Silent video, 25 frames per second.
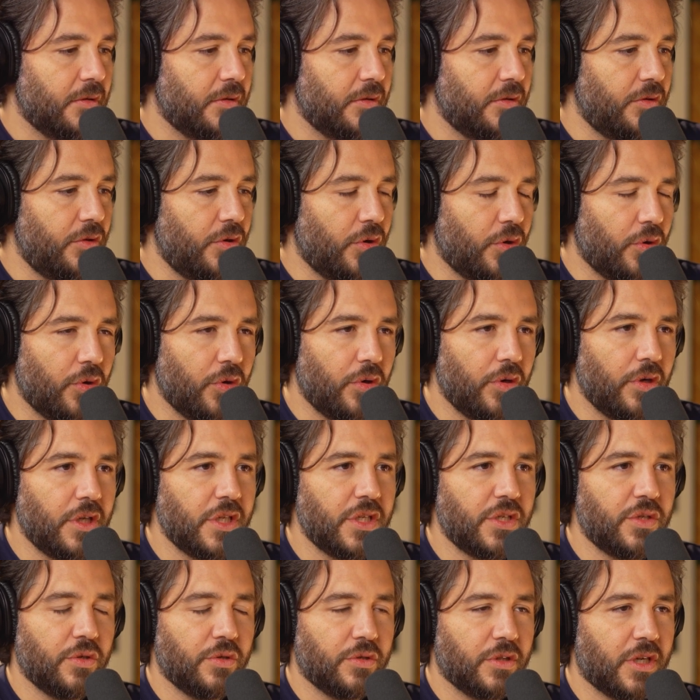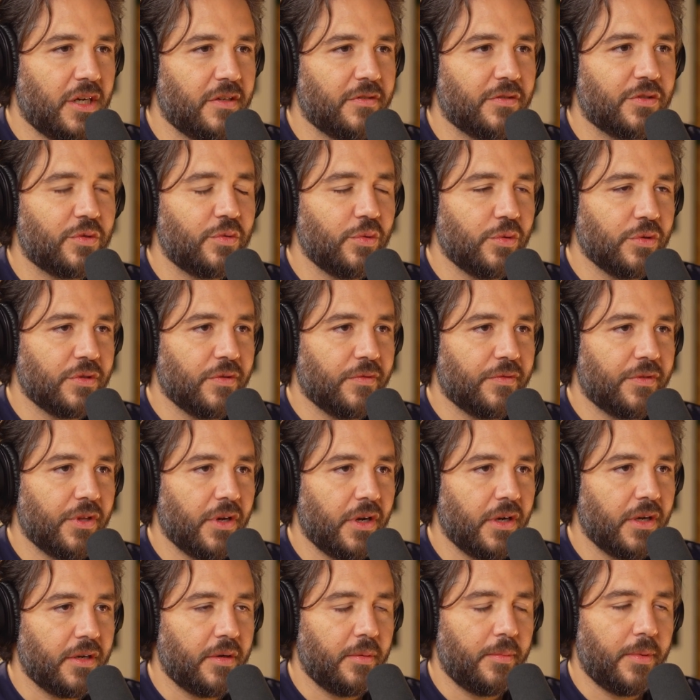noise or kind of schools of
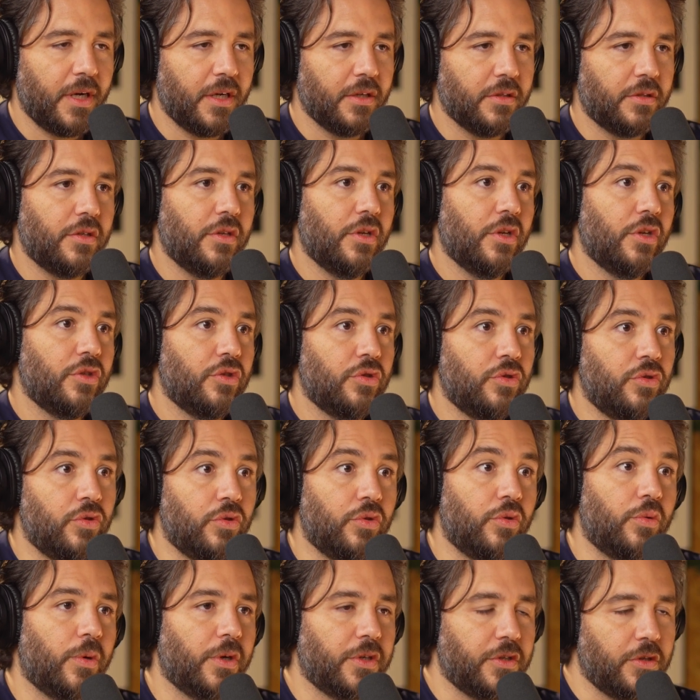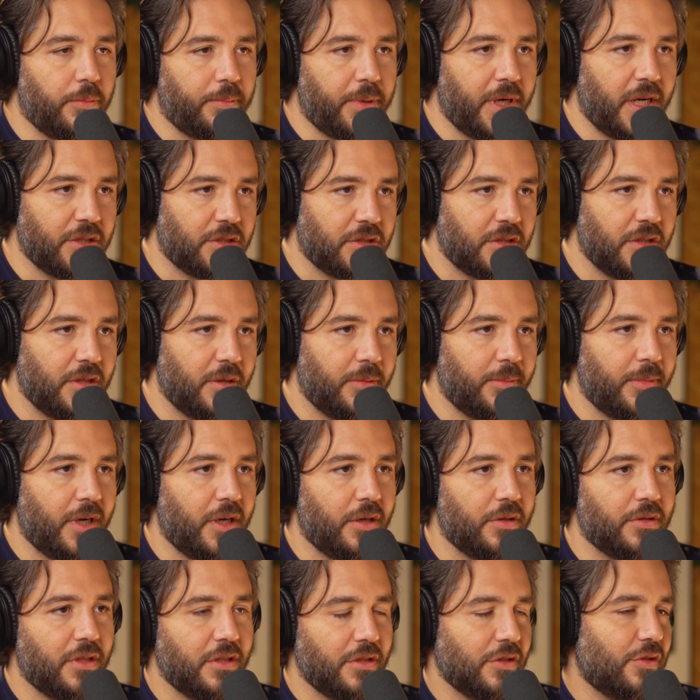thought about do what you're passionate
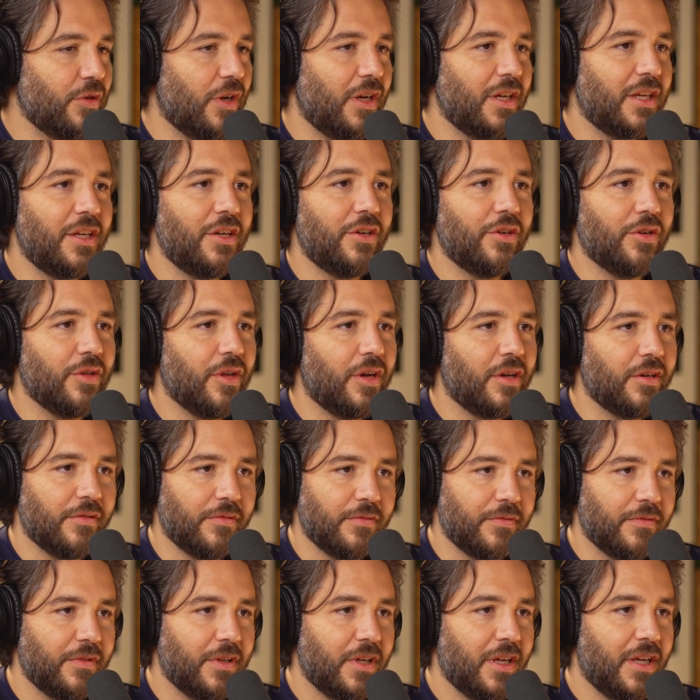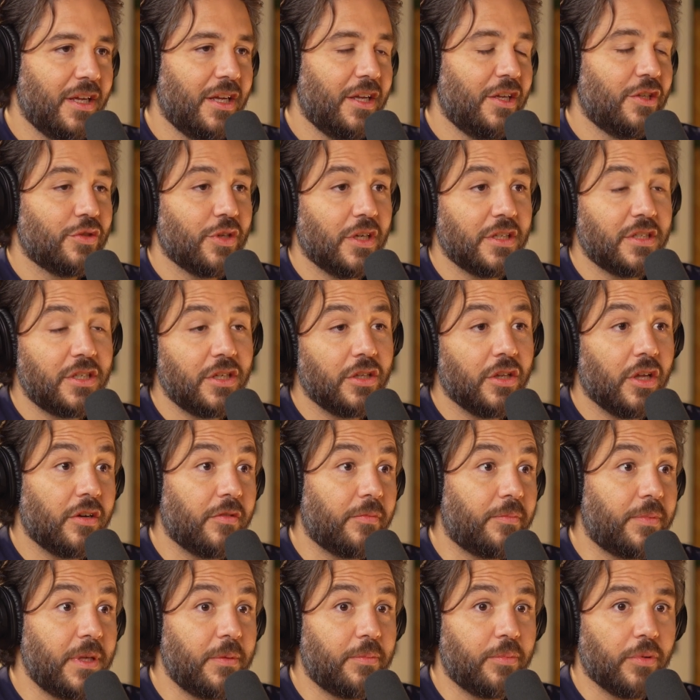about. And so I see a lot
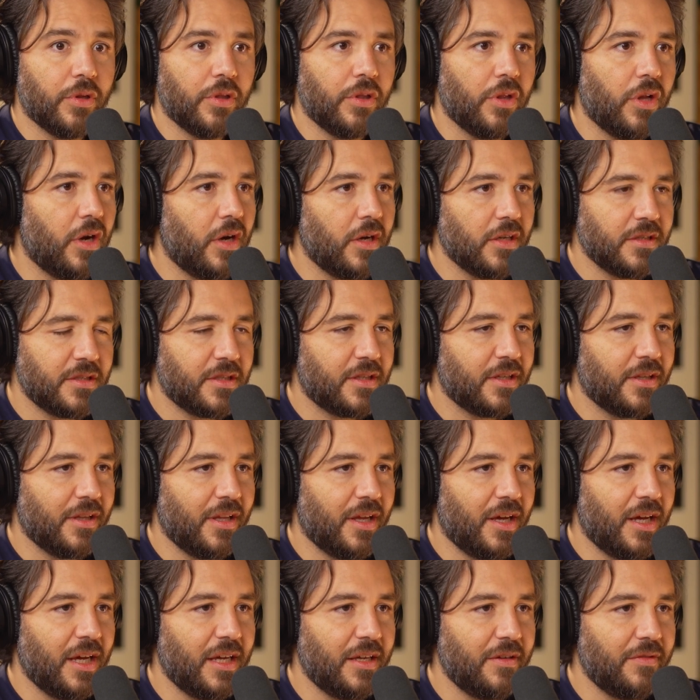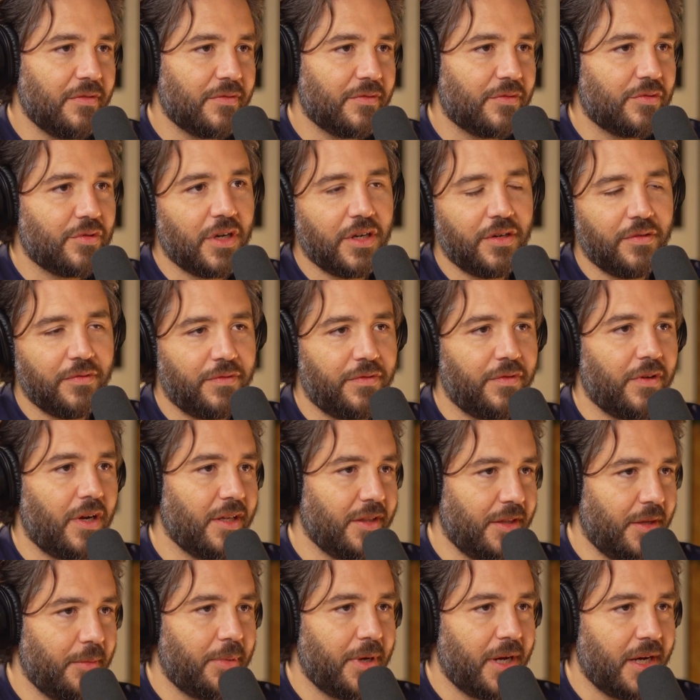of people lost in life trying to
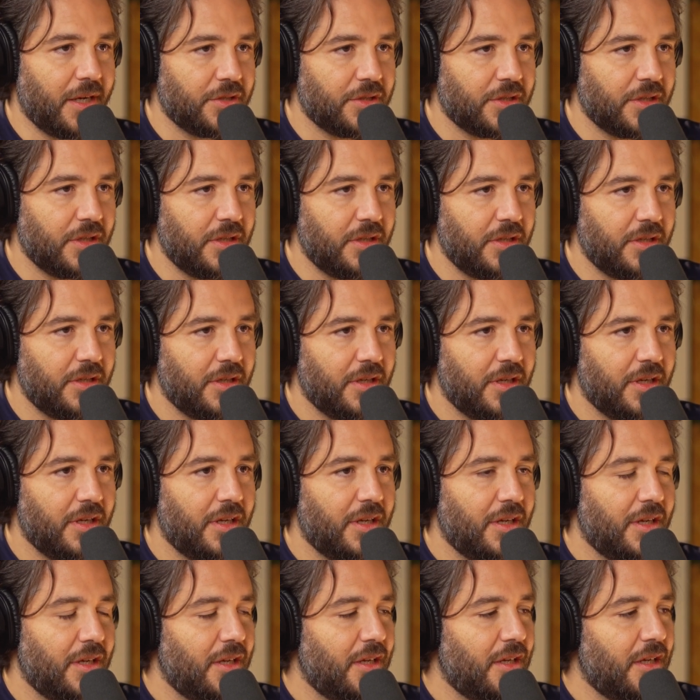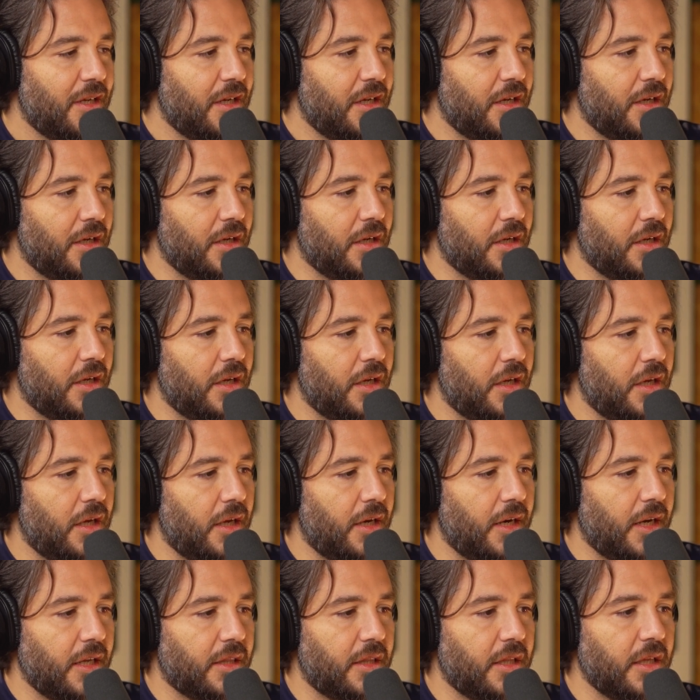find the passion.
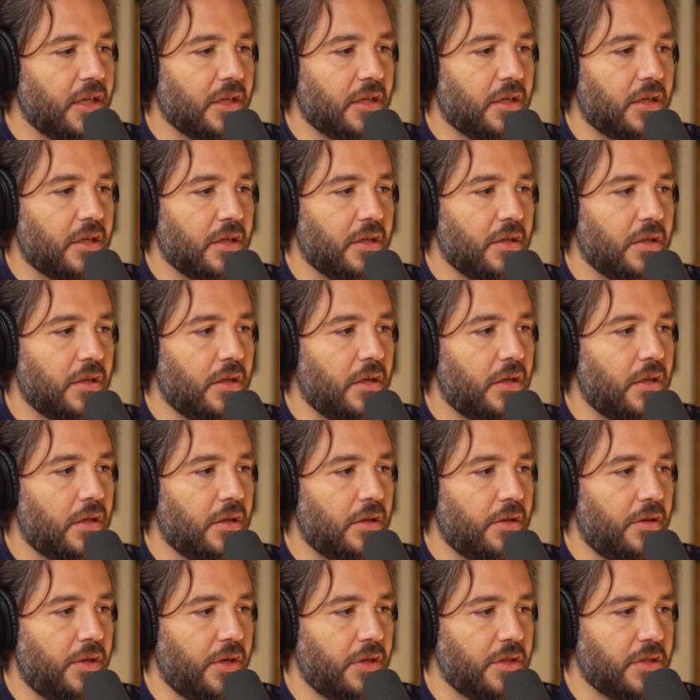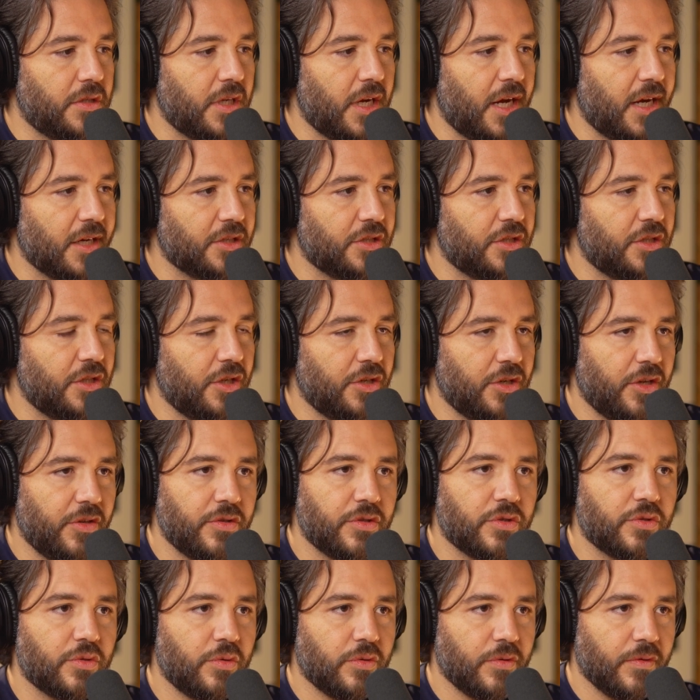And I think there's actually
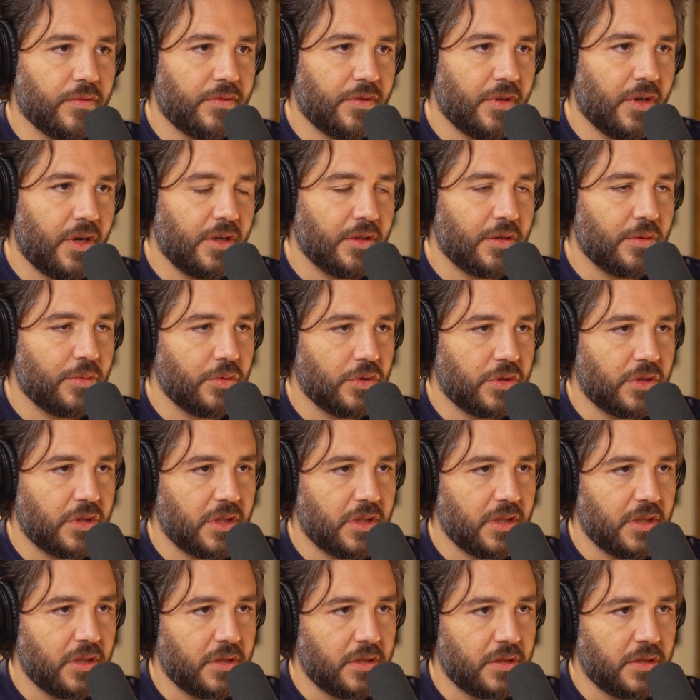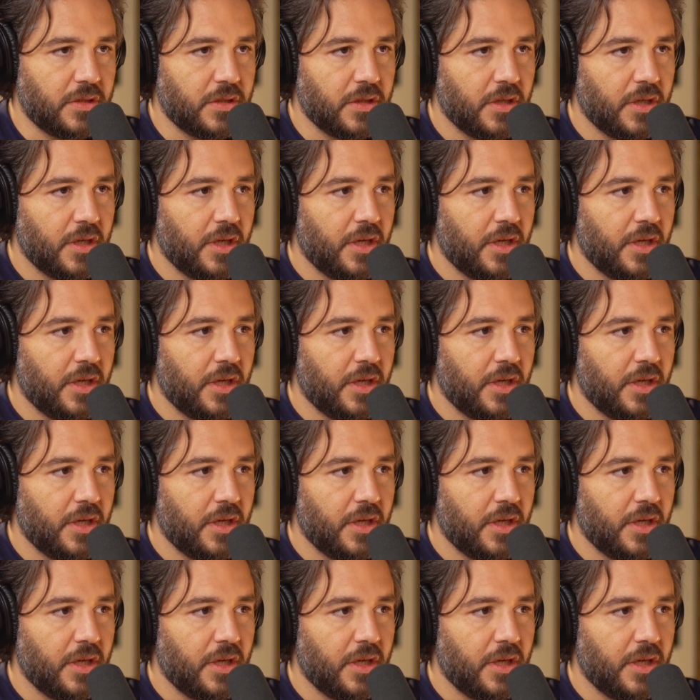another school of thought, which is,